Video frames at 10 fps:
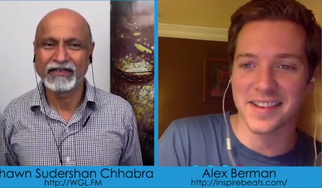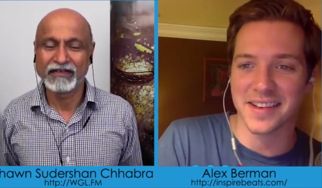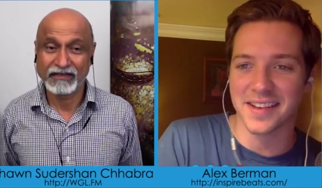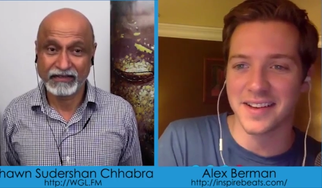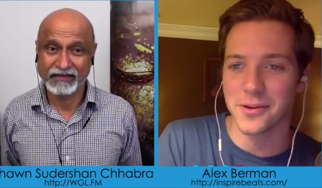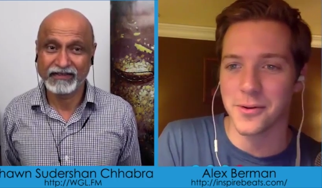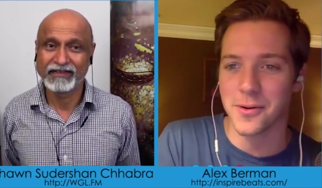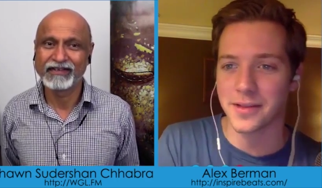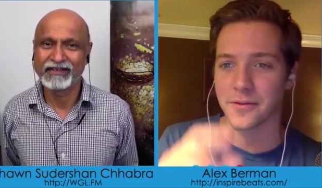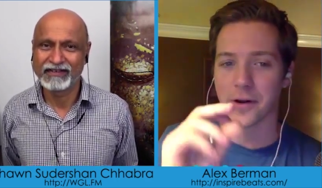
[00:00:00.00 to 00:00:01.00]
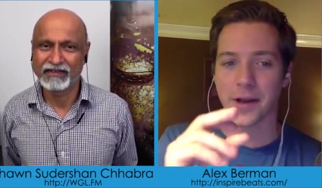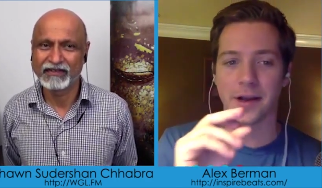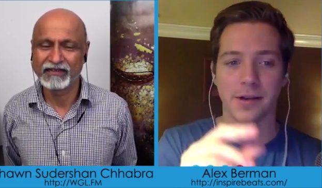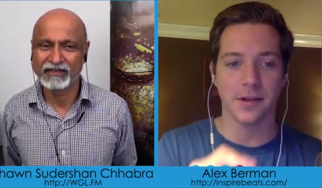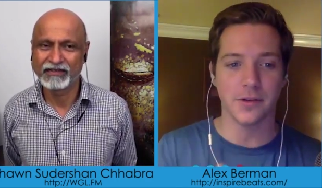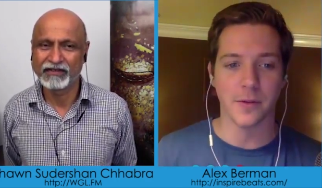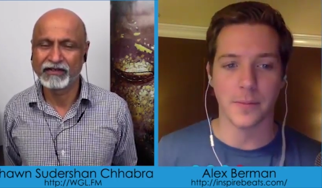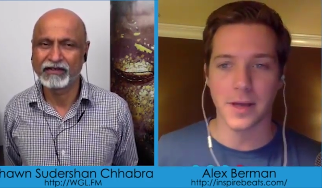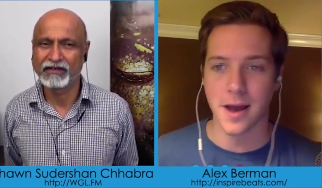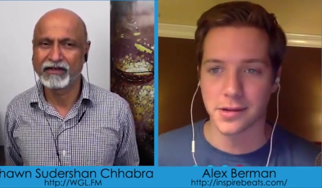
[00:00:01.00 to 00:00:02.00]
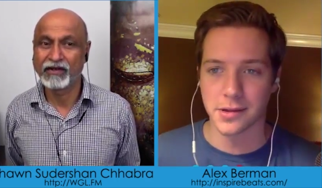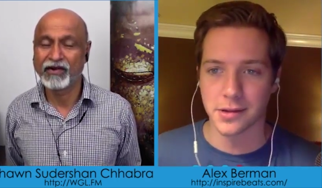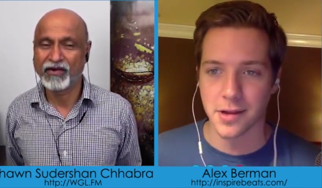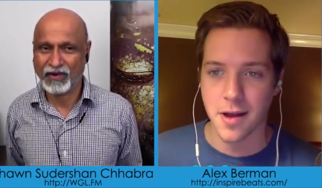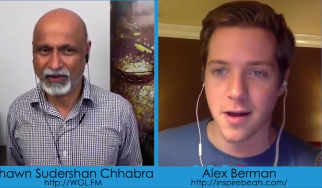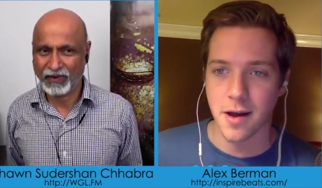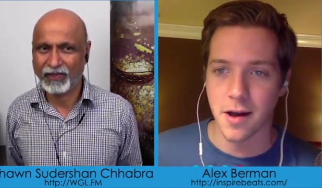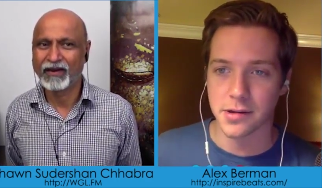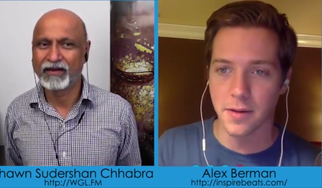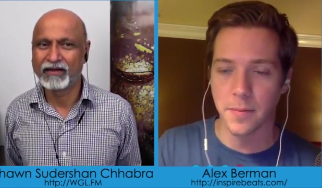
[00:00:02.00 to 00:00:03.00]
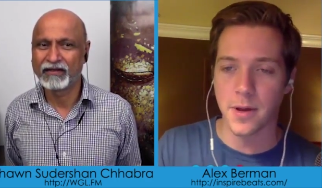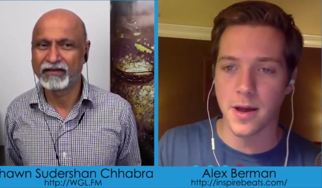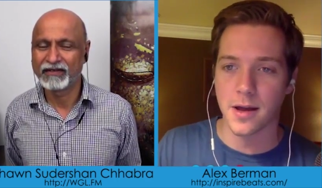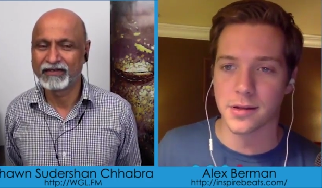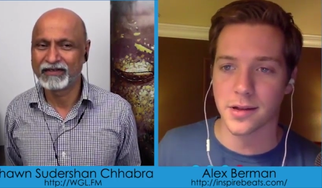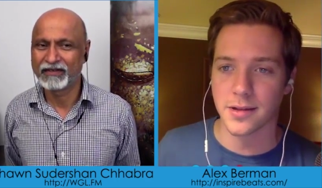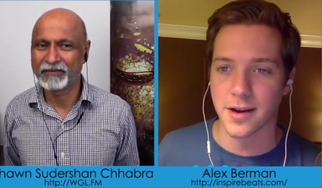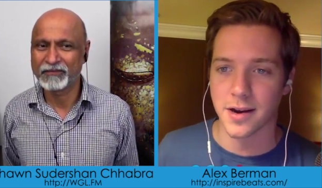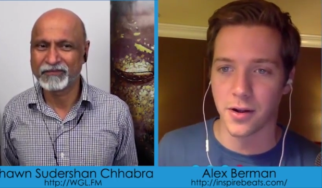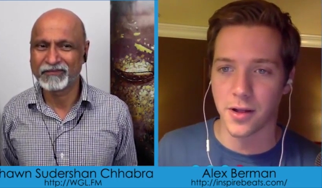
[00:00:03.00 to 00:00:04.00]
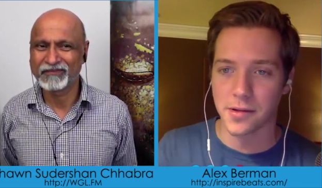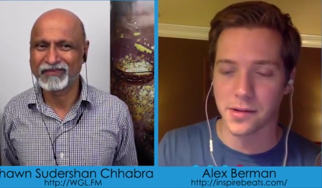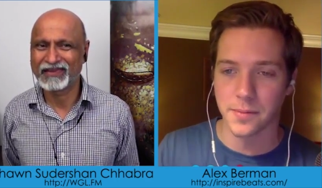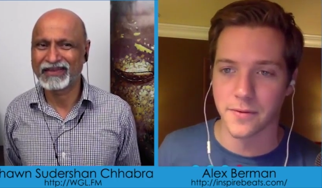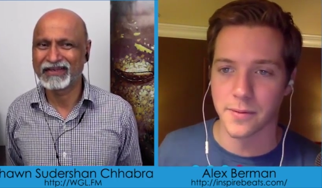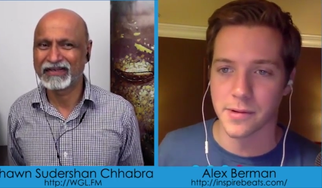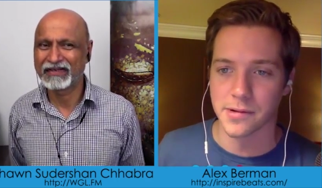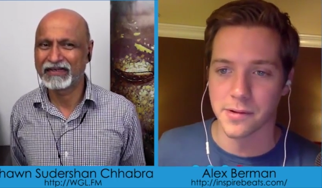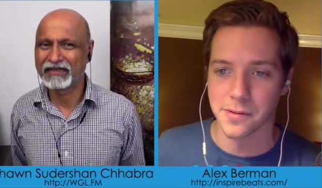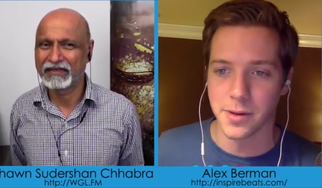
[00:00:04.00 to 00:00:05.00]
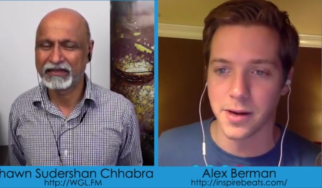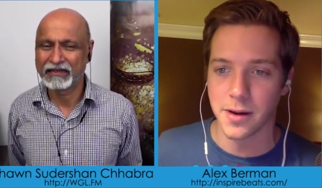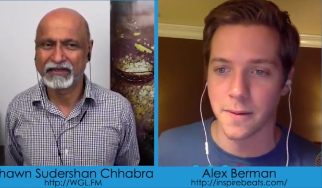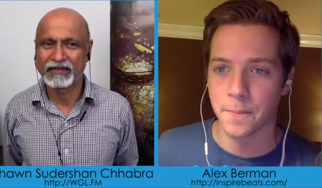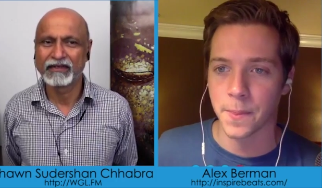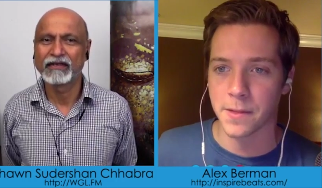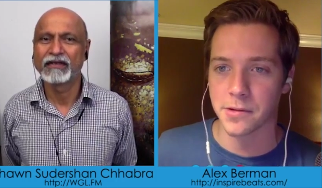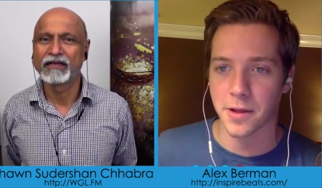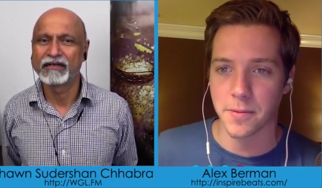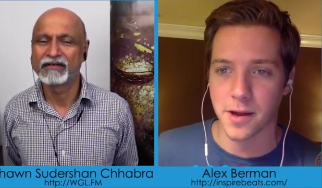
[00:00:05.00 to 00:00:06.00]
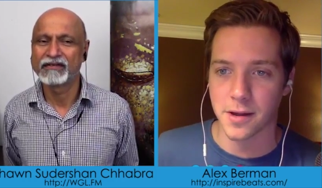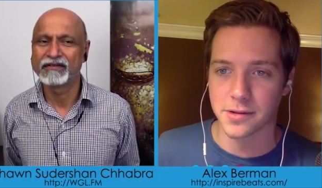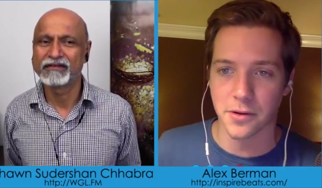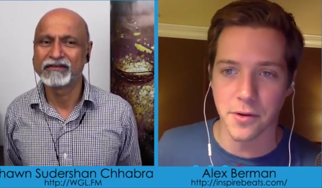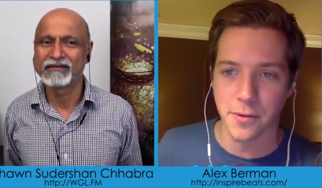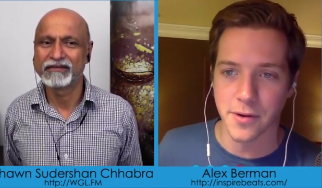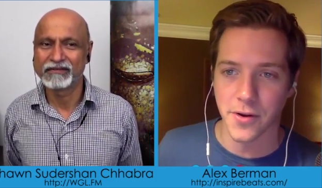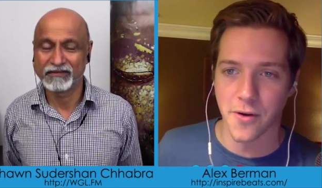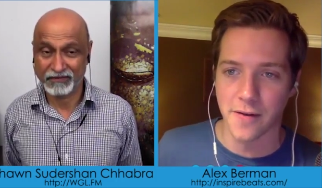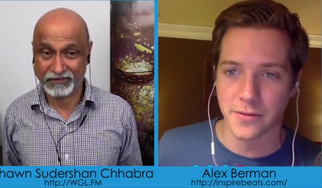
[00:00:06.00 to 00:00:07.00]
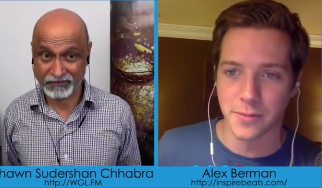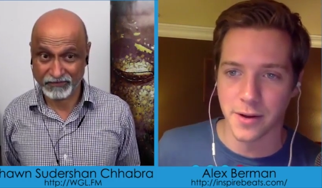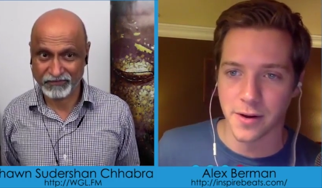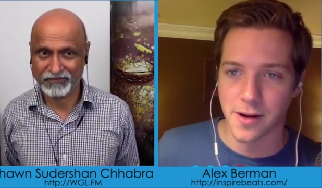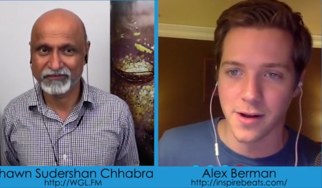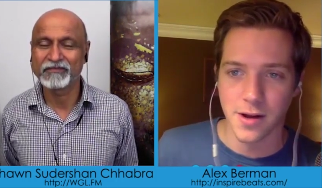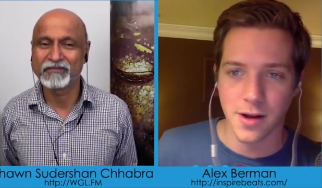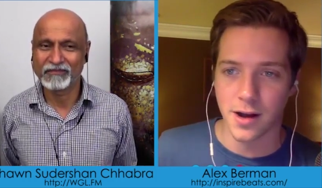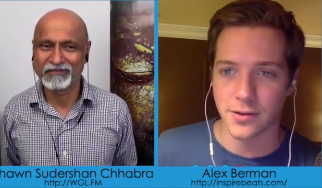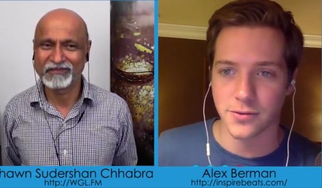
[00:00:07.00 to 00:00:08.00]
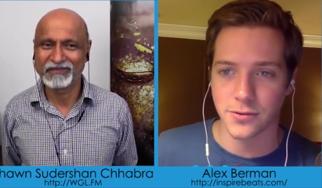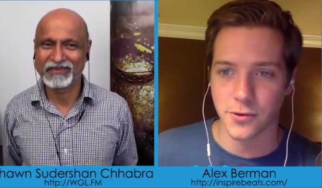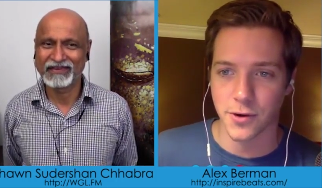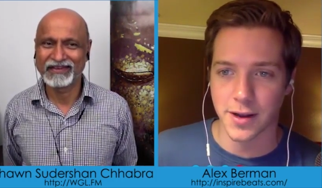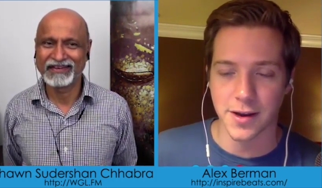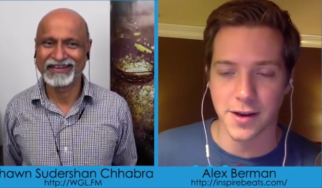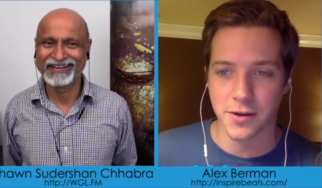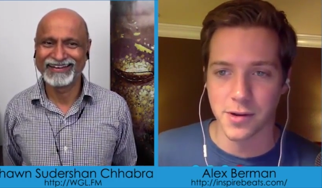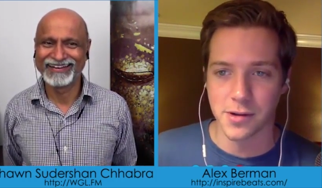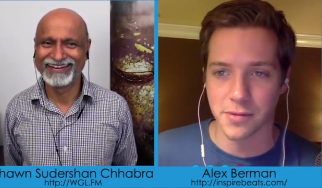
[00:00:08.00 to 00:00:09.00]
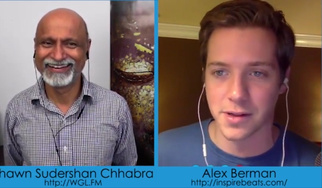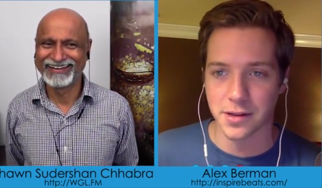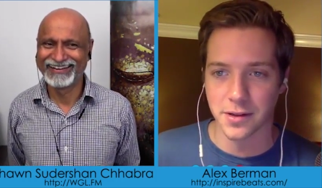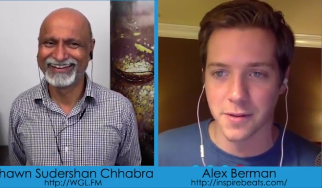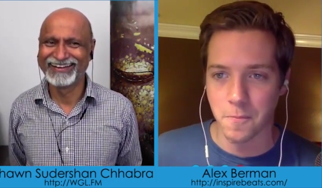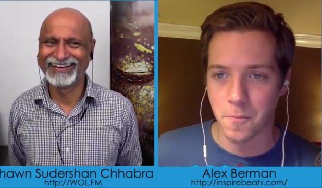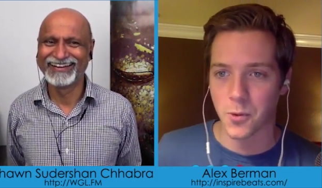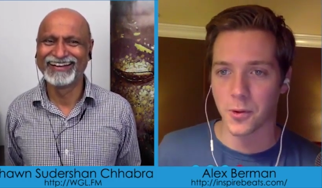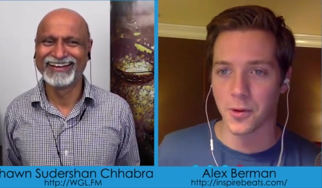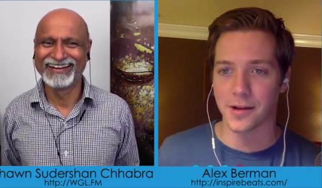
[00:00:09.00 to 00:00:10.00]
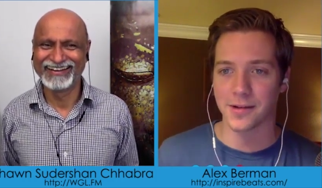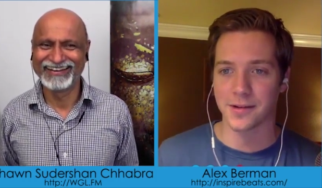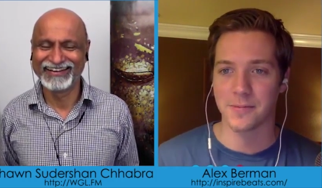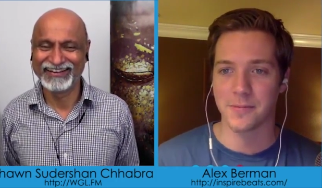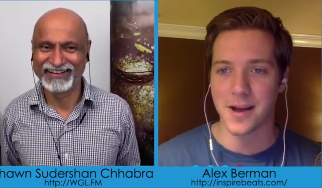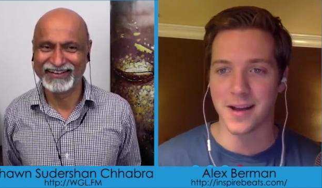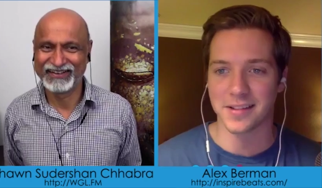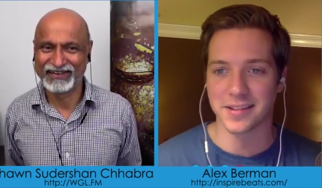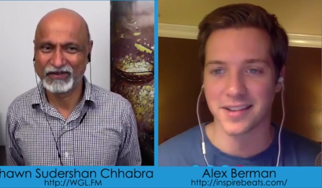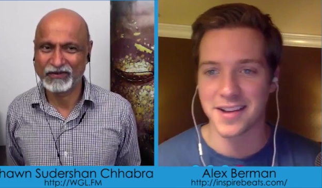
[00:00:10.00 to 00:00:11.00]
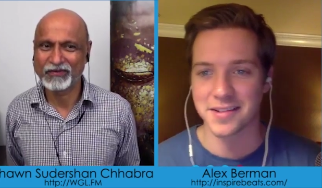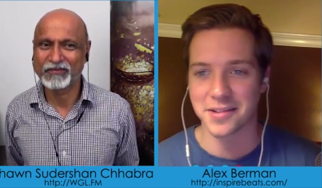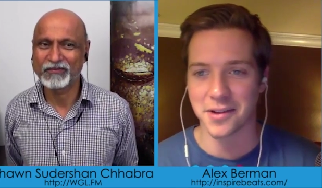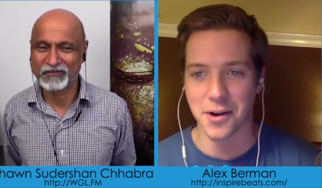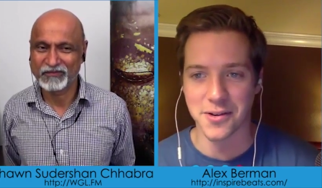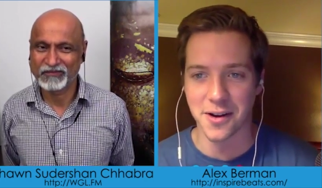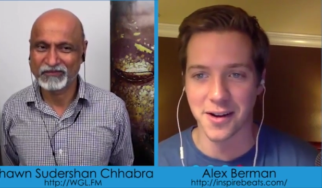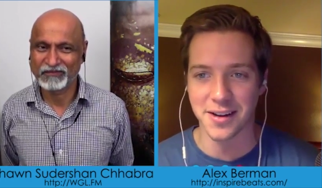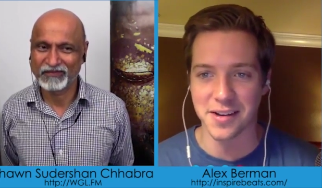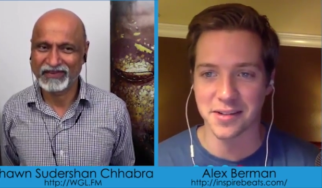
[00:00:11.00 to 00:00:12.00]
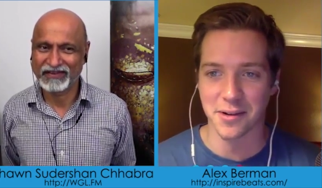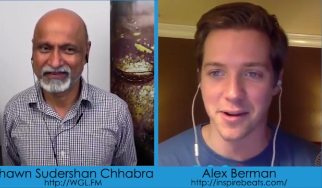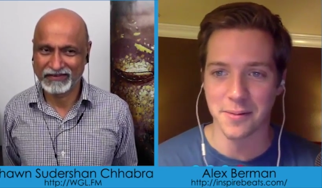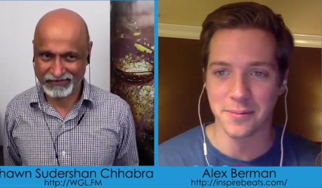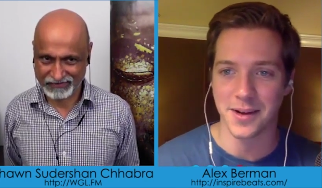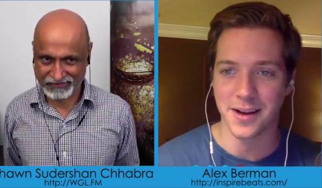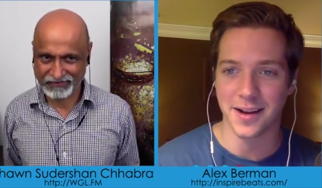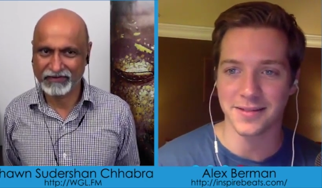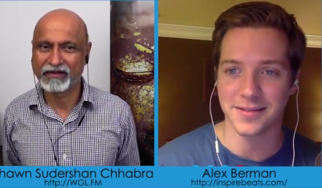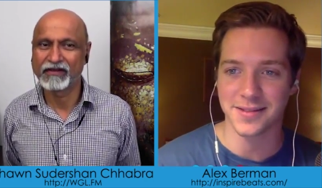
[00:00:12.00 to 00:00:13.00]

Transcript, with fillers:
Speaker 1: thing I do at the very end is I do a PS. Uh, so, like, PS, and then I call out something from their social media. So like, P.S. Saw you're into craft beer. Uh, drink any good ones recently? Or like, P.S. Saw your dog on Instagram. Uh,